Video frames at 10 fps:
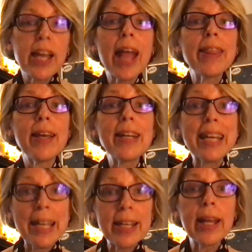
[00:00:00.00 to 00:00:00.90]
and then
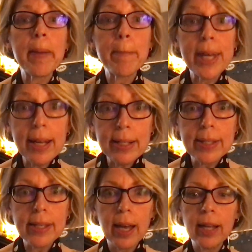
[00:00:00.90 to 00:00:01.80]
eating
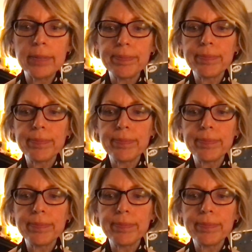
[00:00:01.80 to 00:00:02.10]
pizza,